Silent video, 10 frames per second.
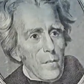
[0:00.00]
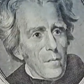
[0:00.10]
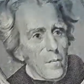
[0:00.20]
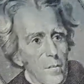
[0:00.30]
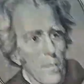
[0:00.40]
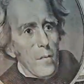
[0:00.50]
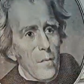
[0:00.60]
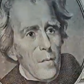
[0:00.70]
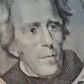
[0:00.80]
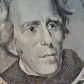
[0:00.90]
a
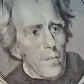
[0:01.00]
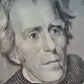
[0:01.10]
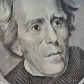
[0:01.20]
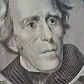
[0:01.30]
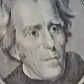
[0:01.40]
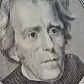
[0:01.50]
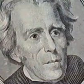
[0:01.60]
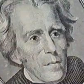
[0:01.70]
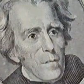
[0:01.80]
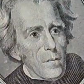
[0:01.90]
couple of those,
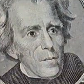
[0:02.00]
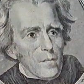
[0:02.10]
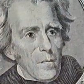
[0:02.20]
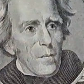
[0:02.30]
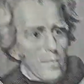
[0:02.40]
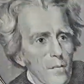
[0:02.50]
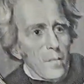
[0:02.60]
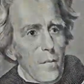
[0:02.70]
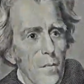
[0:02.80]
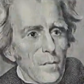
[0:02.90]
that was not the majority.
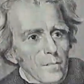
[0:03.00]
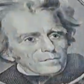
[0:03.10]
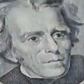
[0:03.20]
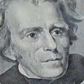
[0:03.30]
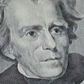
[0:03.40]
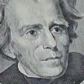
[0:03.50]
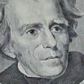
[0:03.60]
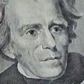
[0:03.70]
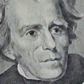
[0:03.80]
Also with